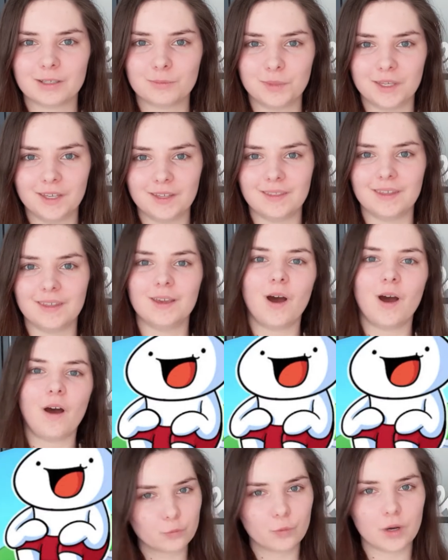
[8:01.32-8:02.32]
be the
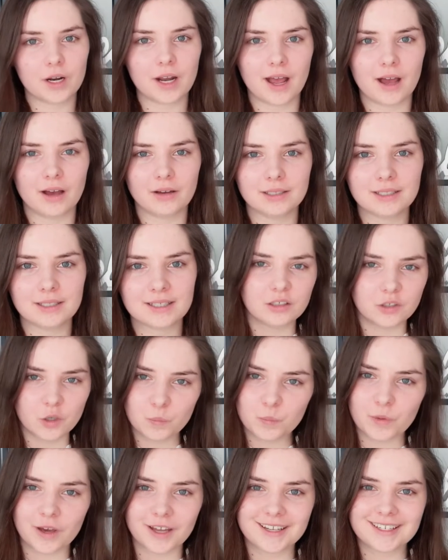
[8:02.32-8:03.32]
odd one out, no
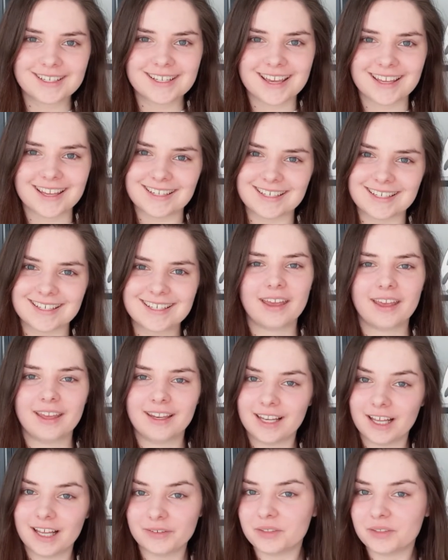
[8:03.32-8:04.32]
pun intended,
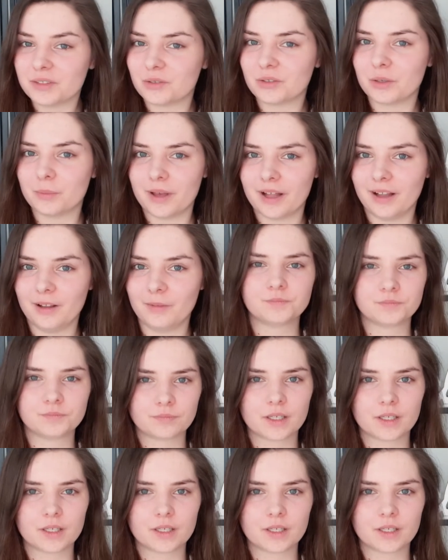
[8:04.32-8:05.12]
and loves to rebel.